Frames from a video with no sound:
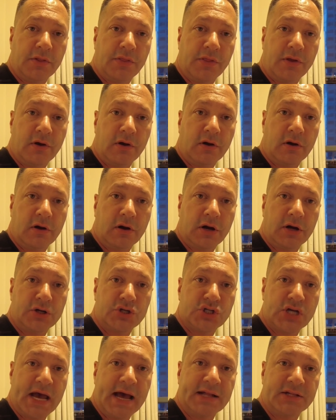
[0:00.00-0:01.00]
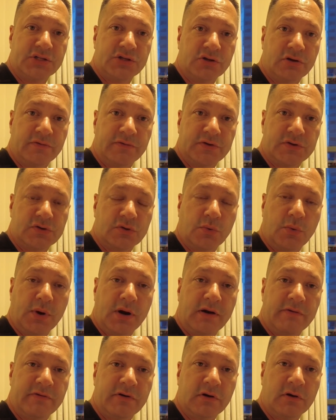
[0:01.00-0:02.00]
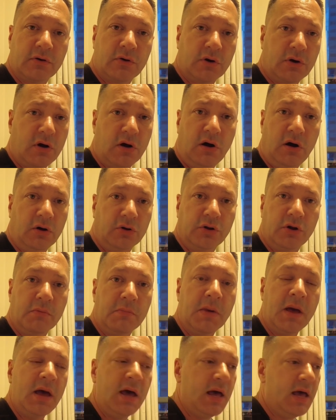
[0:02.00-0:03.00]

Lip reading: their chat service or whatever, or called them,